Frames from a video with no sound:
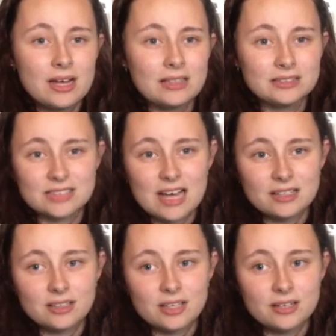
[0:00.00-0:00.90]
And
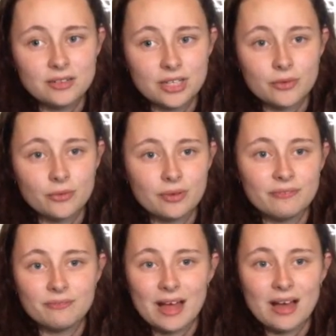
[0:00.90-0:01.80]
sadly, she was
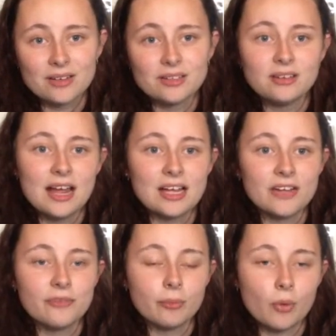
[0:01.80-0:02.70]
found
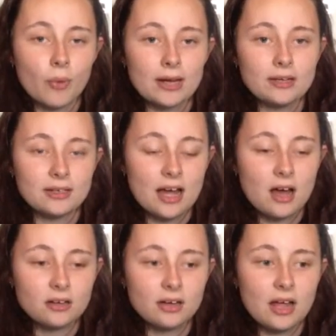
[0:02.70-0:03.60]
naked from the waist
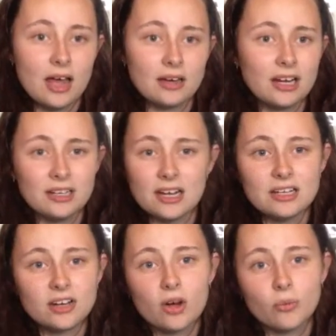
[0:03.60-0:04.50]
down, and
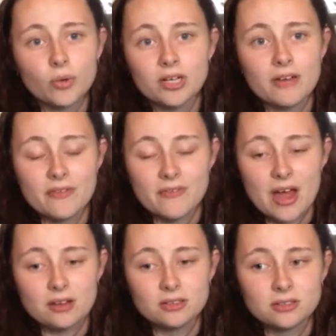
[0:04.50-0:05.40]
Anita was never
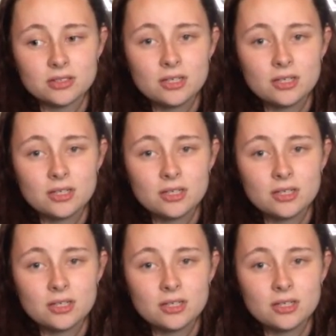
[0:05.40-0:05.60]
found.